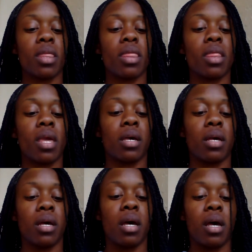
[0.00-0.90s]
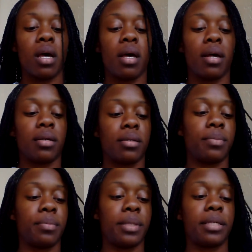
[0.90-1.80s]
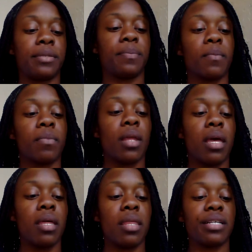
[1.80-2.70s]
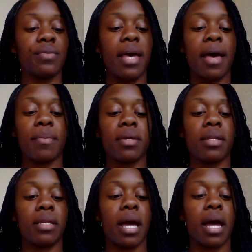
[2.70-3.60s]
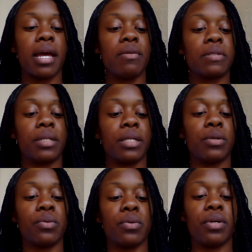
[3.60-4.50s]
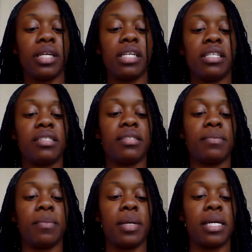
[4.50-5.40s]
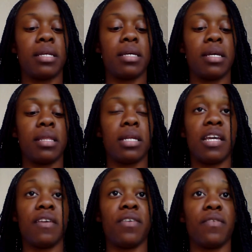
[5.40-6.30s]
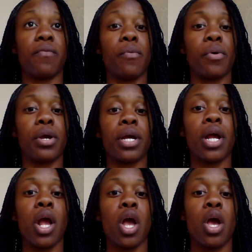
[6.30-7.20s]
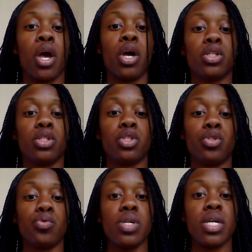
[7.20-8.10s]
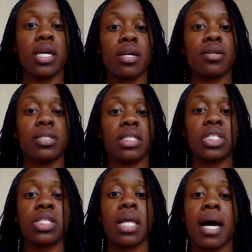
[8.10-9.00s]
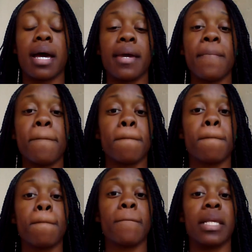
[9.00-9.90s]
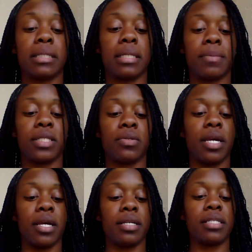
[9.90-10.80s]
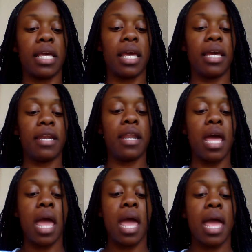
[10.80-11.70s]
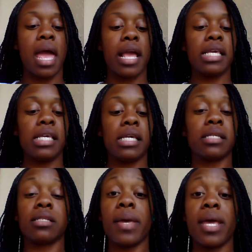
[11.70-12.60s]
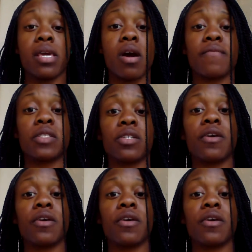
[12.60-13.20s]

it. But that's what happened. And the guy, he was really cool. He's been in the Navy for 2 years in July. It's gonna be 2 years, and he is a petty officer.